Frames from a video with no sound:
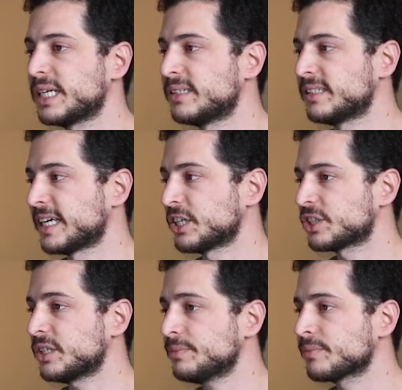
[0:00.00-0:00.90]
in the
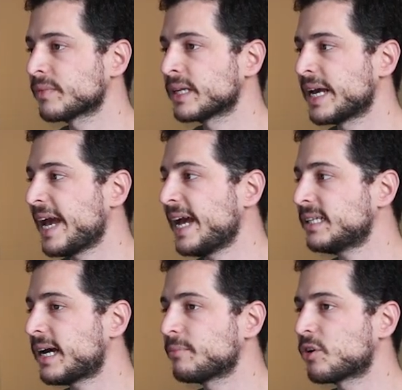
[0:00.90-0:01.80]
session
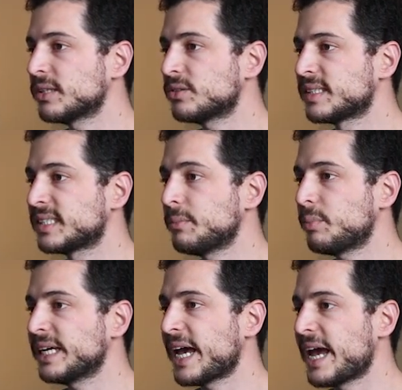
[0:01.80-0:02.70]
and I'm going to
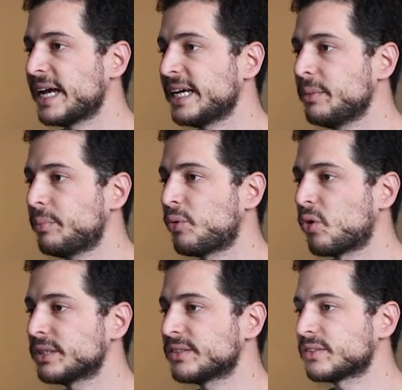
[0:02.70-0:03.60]
simply
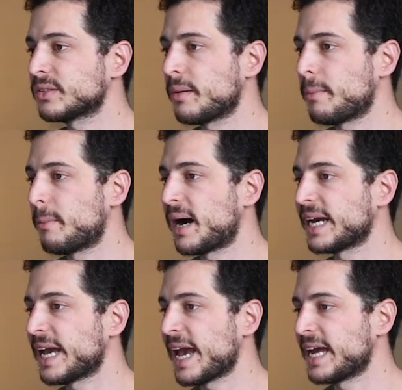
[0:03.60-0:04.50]
import
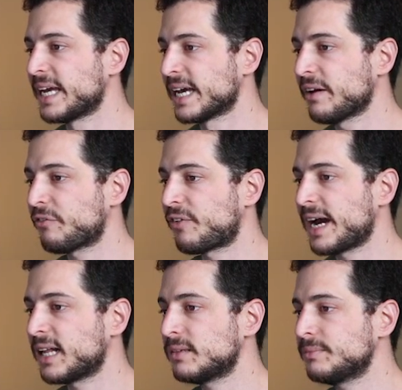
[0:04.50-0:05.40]
my AAF
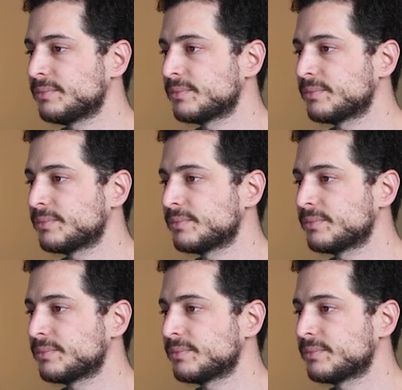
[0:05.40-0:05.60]
file.